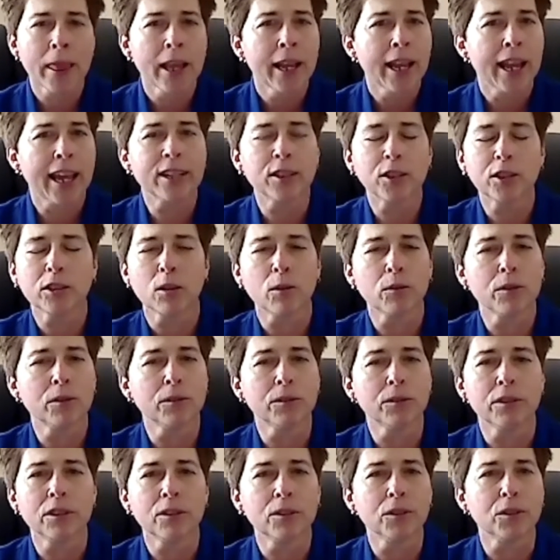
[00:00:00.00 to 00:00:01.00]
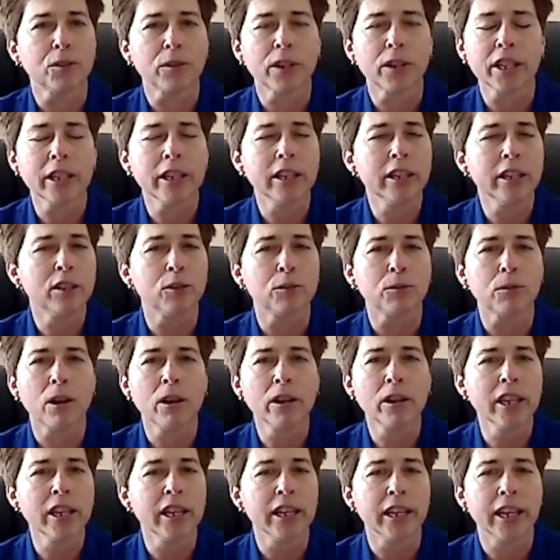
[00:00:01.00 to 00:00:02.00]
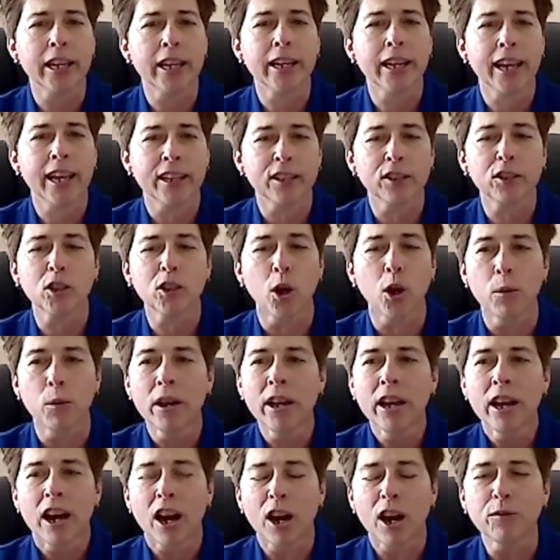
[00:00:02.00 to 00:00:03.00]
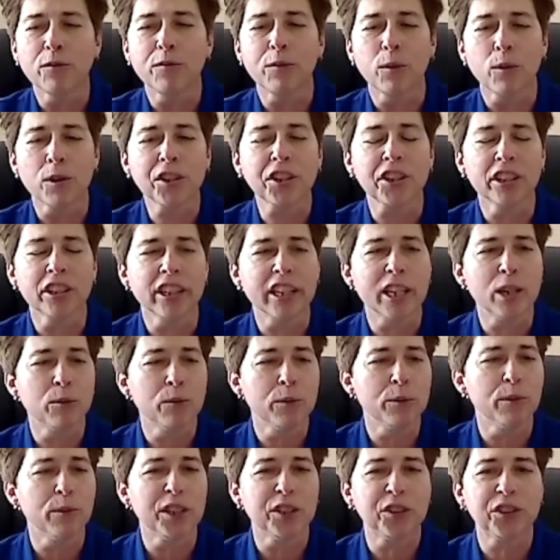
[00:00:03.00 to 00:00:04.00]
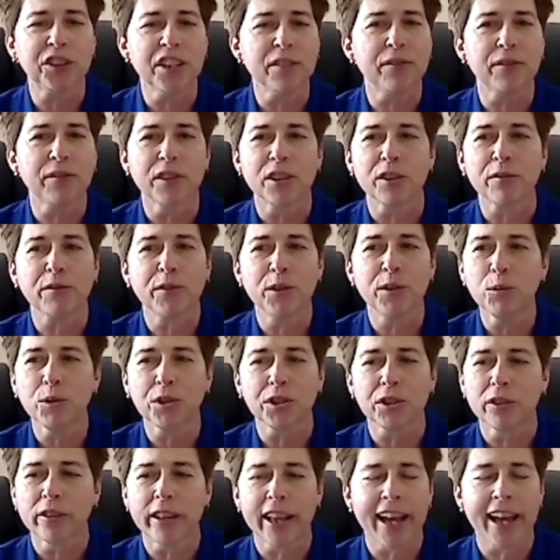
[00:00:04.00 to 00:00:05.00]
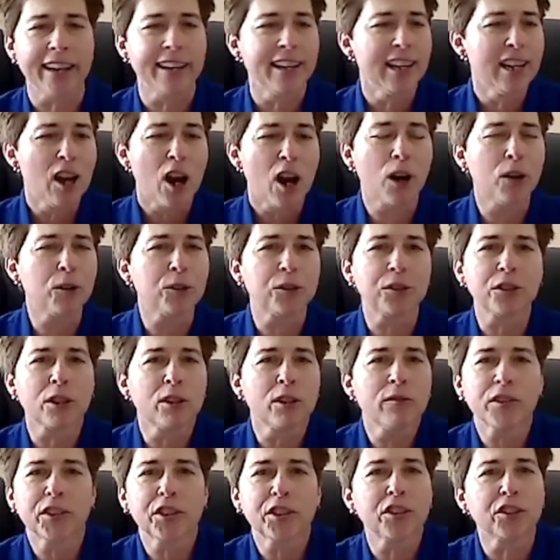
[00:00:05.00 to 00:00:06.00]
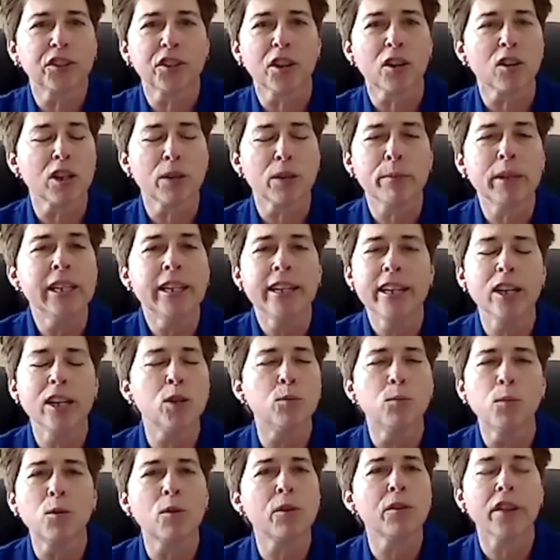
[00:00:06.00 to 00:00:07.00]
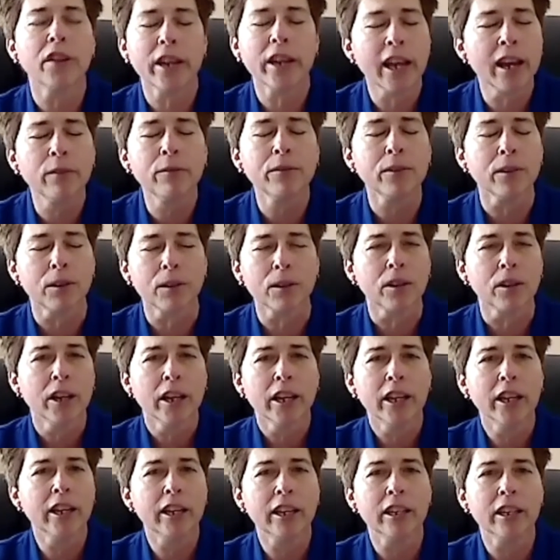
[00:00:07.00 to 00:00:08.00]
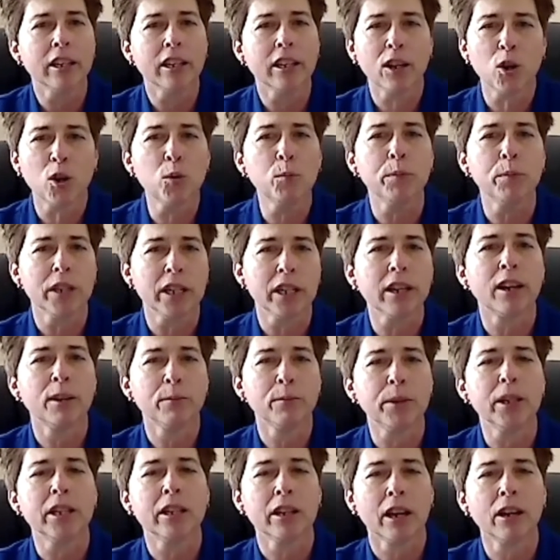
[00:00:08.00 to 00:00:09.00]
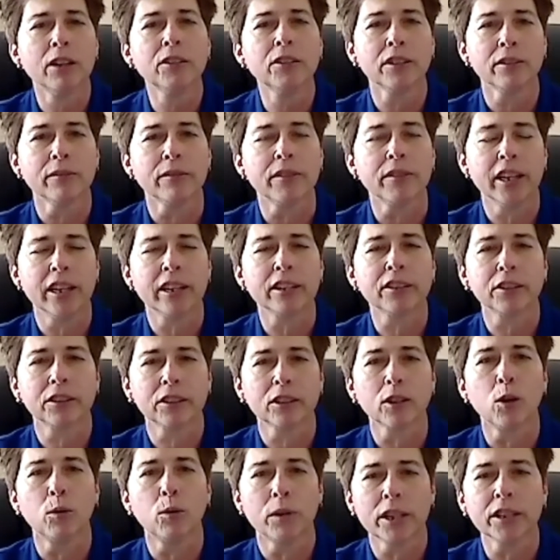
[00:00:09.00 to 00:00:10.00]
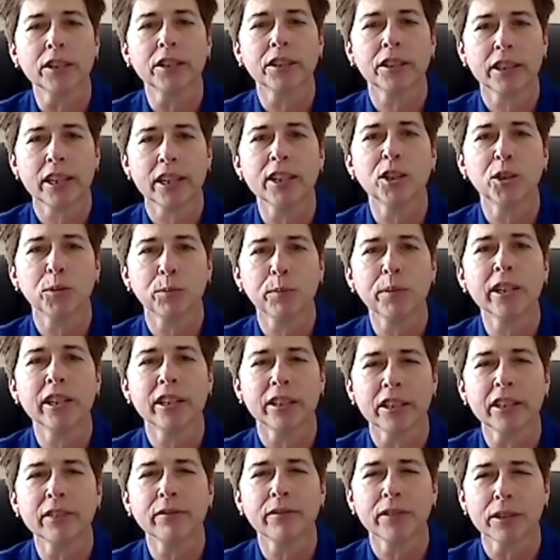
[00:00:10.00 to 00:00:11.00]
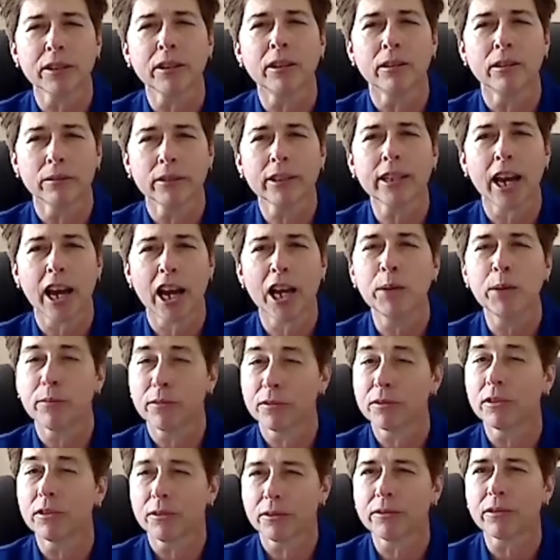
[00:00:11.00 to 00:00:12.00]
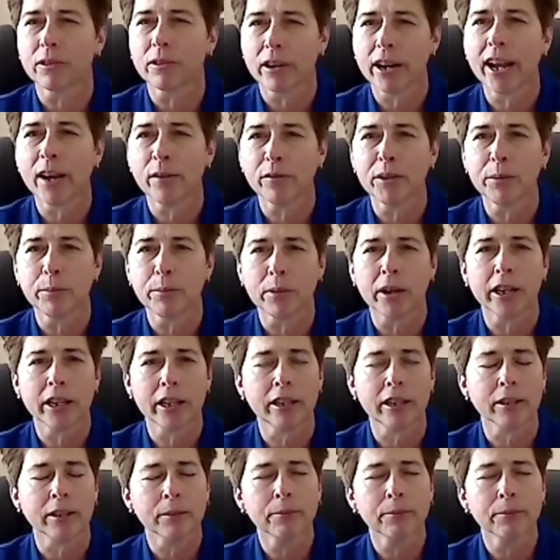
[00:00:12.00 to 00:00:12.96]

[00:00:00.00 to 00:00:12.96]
And so they're drinking and drugging. And so unfortunately, we see for the future that our services are going to be needed more than ever, because of this. So it's been a difficult time for everybody.